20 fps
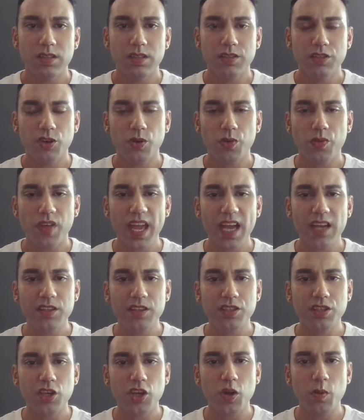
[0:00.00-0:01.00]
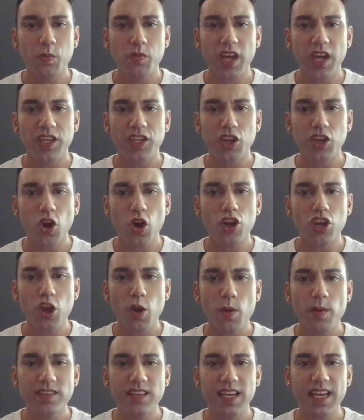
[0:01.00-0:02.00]
So they assume that you're
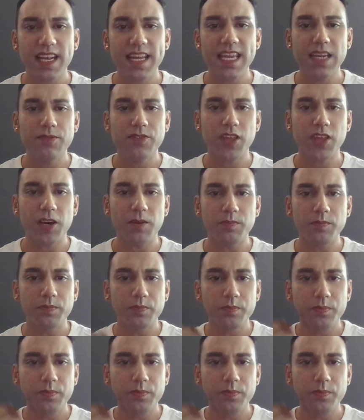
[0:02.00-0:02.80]
going to leave them,